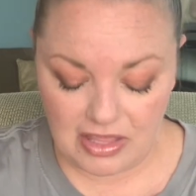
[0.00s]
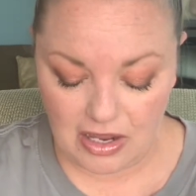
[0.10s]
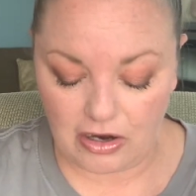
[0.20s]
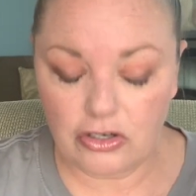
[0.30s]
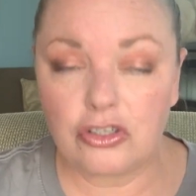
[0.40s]

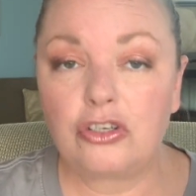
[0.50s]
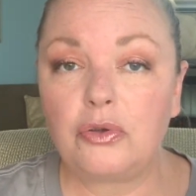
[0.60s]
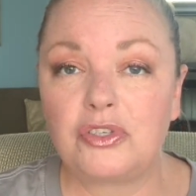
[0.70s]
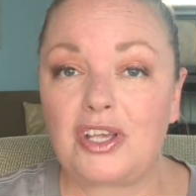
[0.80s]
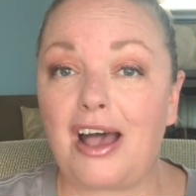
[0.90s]
They are
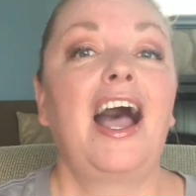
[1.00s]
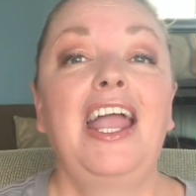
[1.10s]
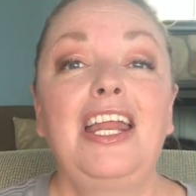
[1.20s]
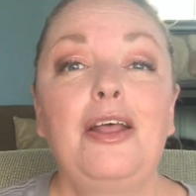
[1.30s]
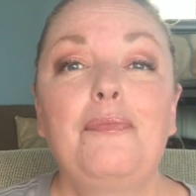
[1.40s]
so soft.
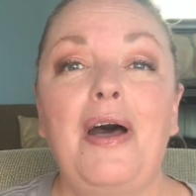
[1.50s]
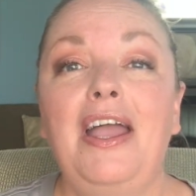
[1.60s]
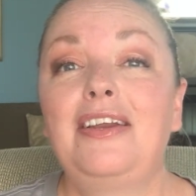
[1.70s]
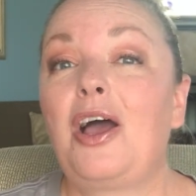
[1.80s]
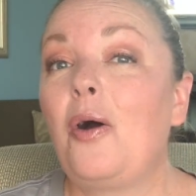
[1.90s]
I end up
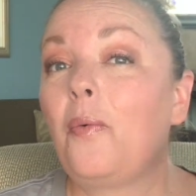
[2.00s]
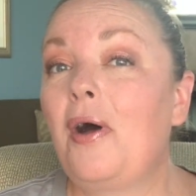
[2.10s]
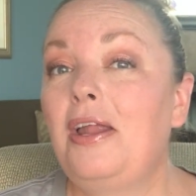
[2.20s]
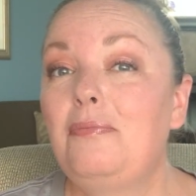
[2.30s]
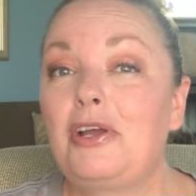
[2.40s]
buying not
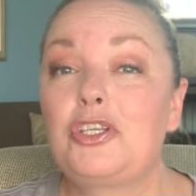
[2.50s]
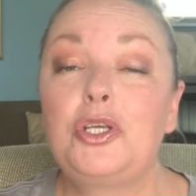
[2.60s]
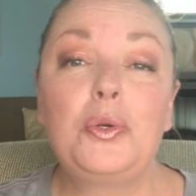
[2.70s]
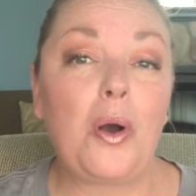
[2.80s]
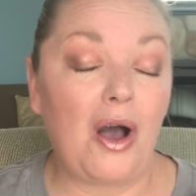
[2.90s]
one, but
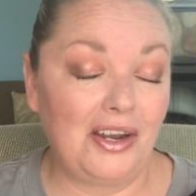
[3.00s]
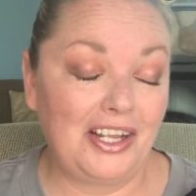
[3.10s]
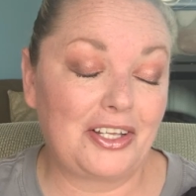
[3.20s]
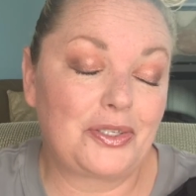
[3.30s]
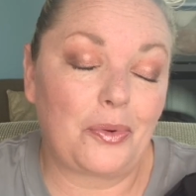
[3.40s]
two
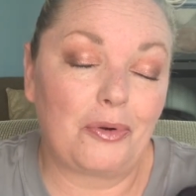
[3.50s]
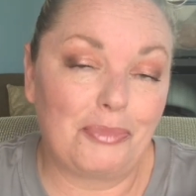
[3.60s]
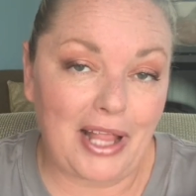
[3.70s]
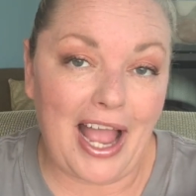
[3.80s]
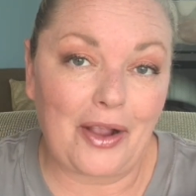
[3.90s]
onyx or
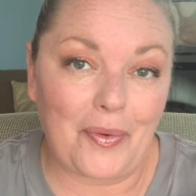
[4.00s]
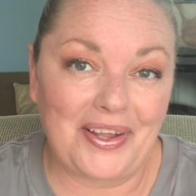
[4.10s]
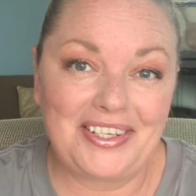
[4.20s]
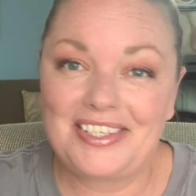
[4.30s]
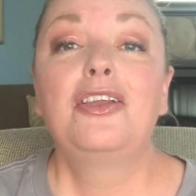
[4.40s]
black
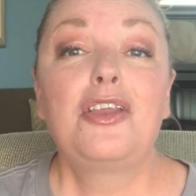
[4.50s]
ones.